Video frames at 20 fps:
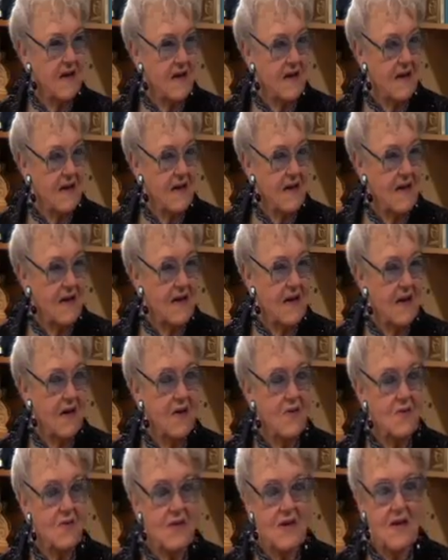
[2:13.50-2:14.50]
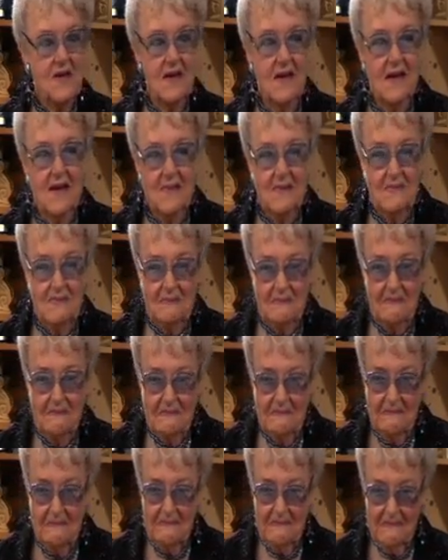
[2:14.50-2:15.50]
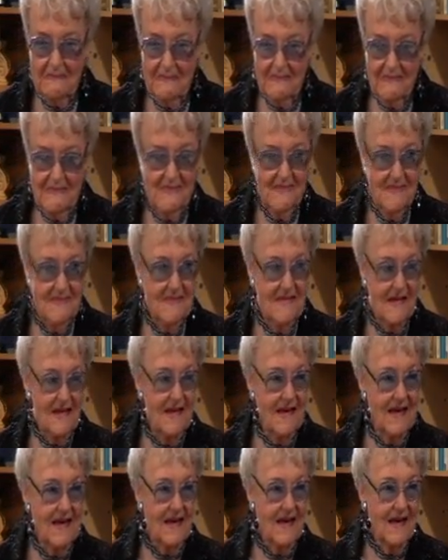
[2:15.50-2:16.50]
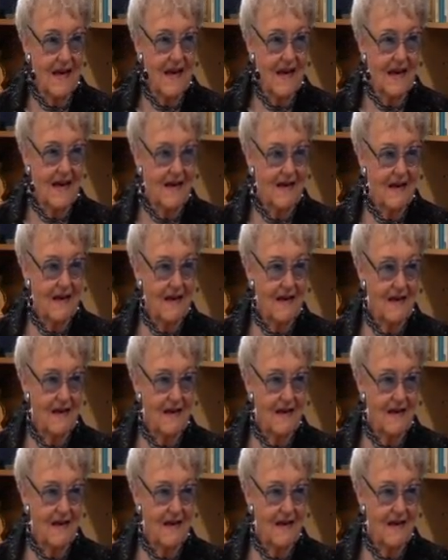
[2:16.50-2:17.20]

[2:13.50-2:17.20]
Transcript: Franklin came back, was sitting on Jack's lap, and